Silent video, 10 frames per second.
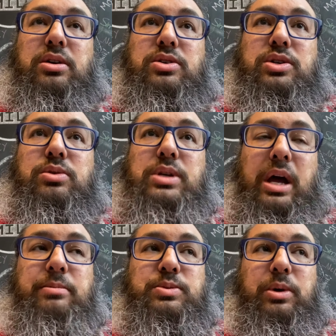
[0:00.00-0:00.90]
2
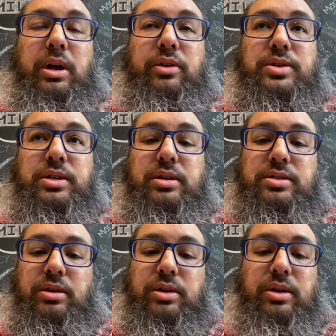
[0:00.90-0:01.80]
times what other
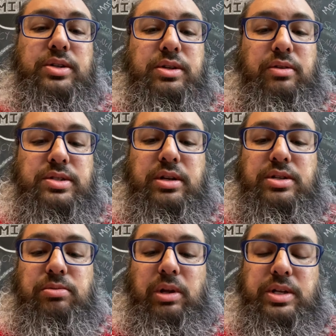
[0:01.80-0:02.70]
cities are doing. So the
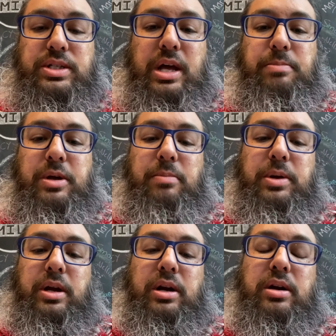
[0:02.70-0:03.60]
city's really stepped
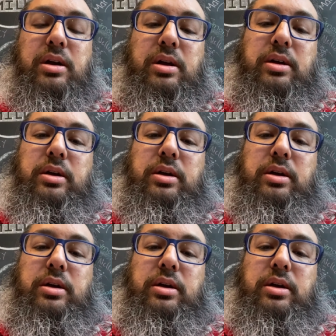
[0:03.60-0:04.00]
up here.